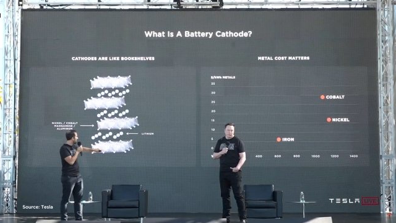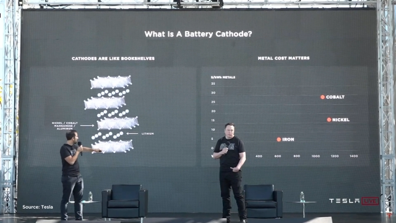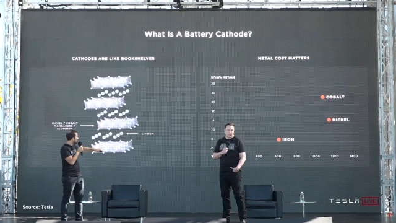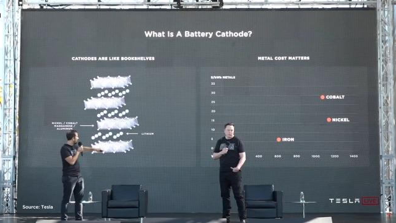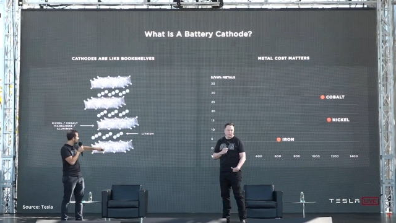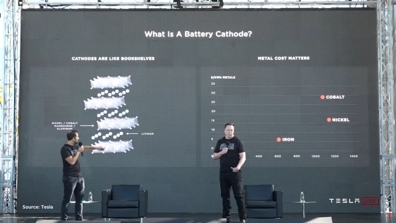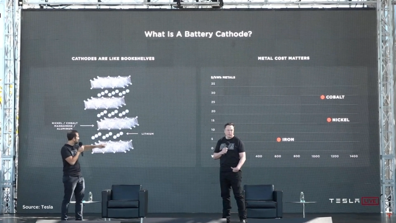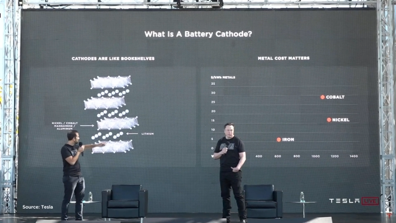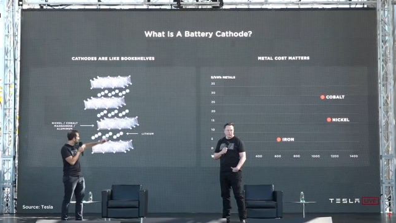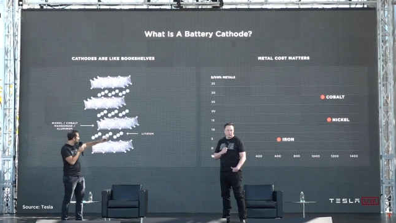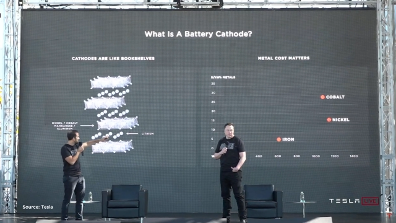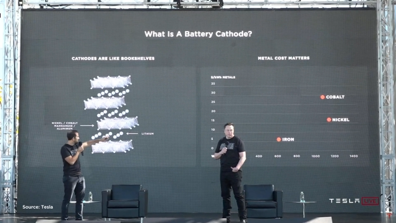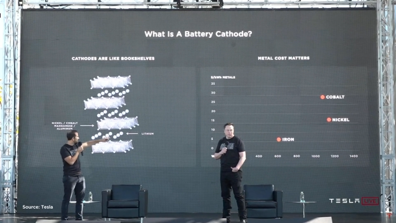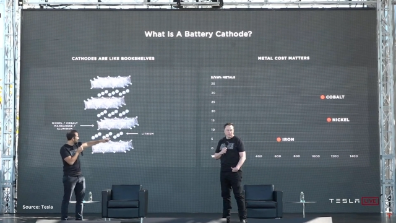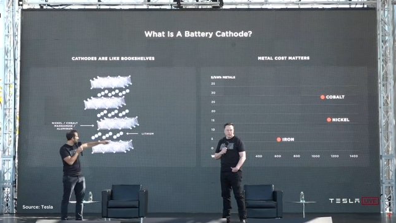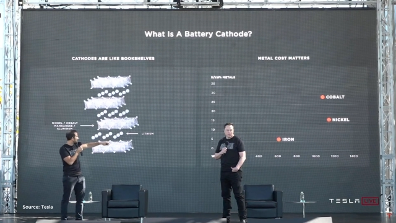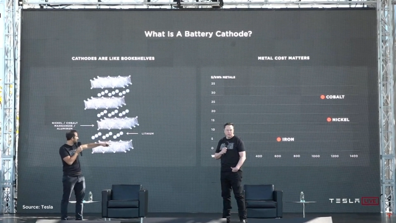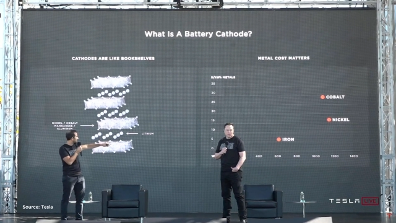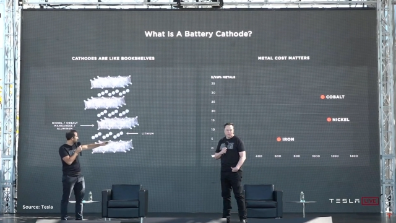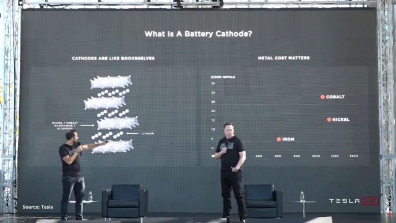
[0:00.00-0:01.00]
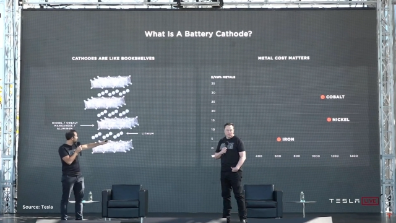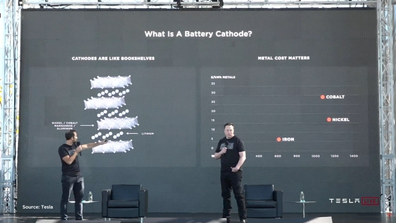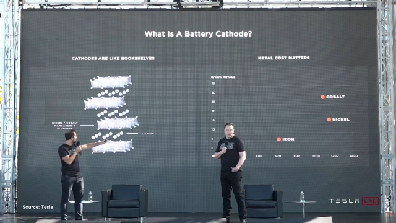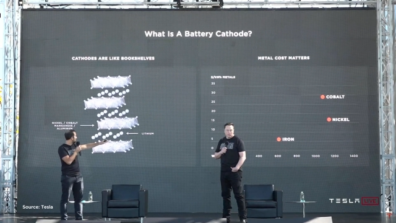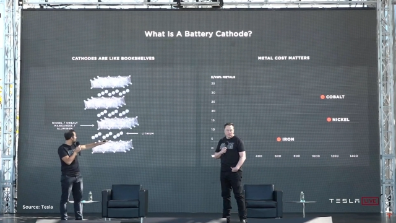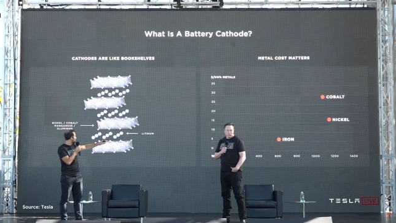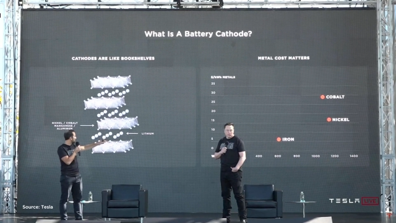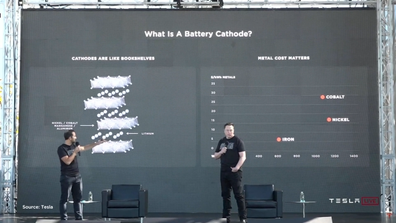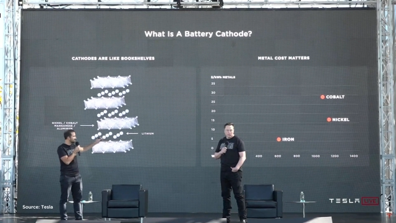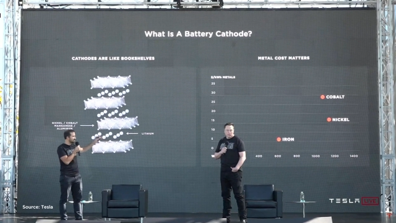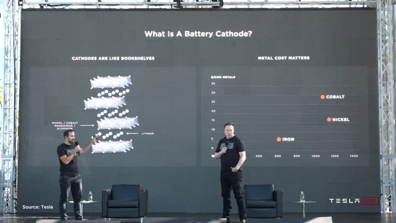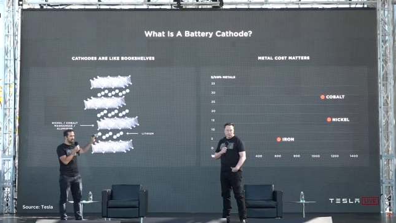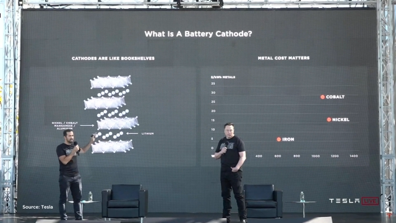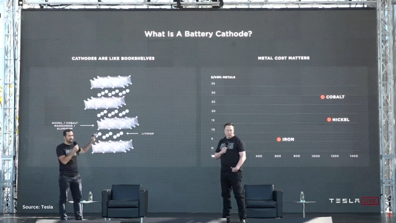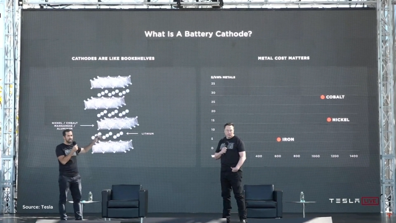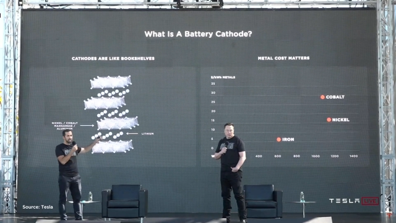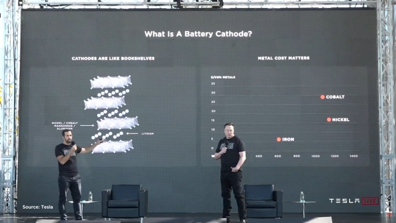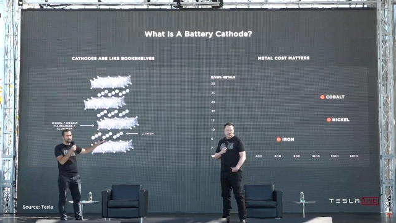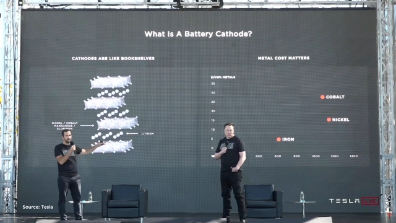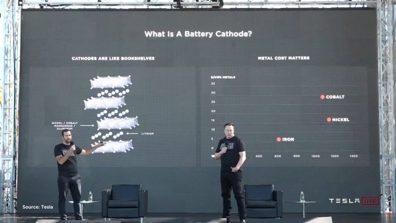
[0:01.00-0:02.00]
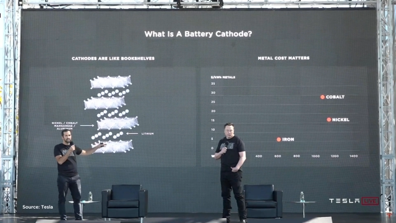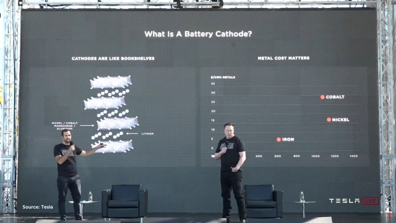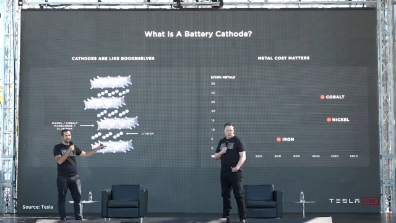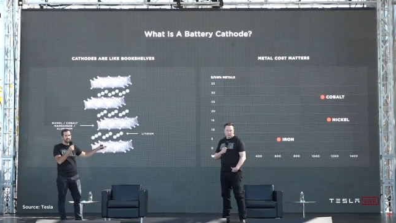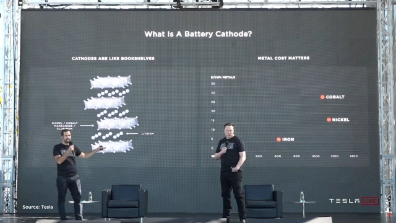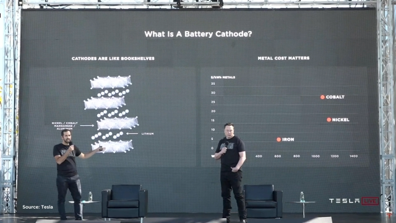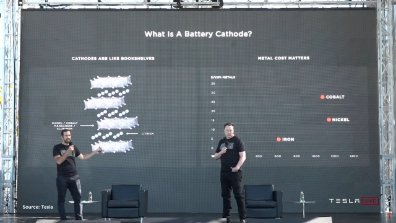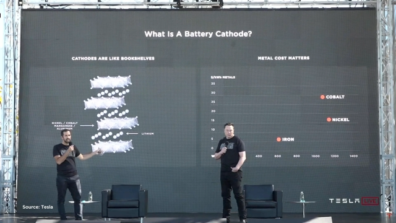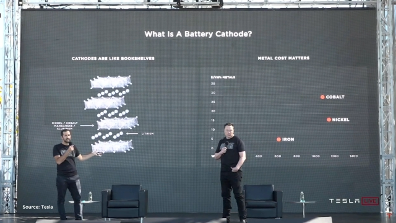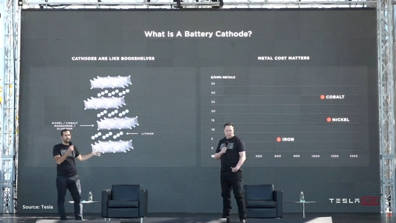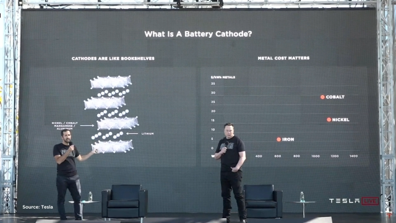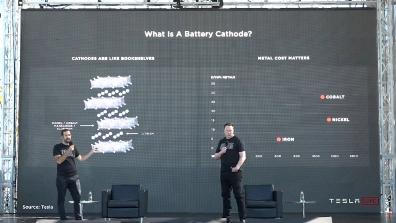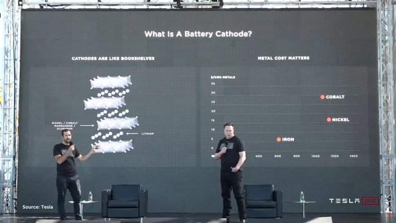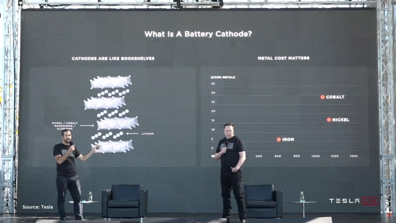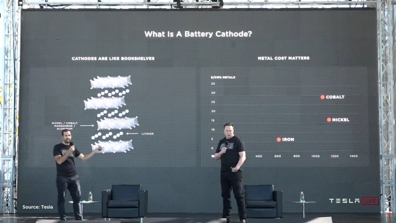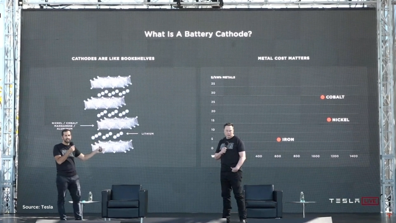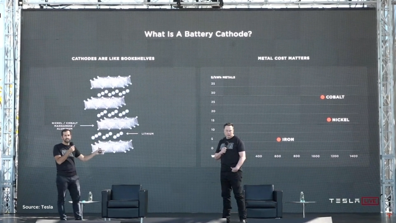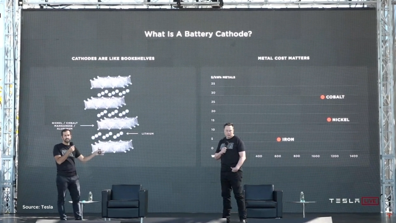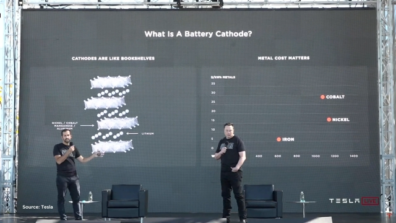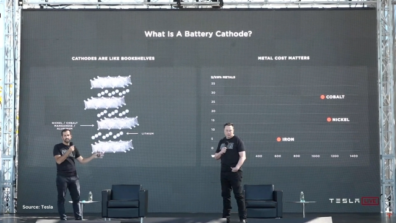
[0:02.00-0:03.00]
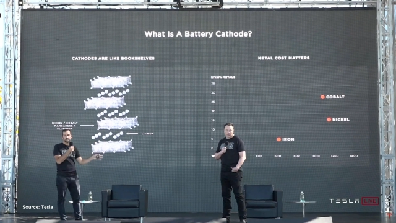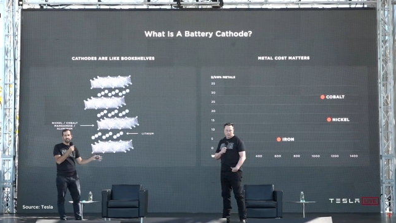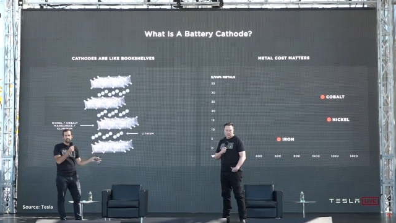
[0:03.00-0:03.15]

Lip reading: [unreadable: no face in view]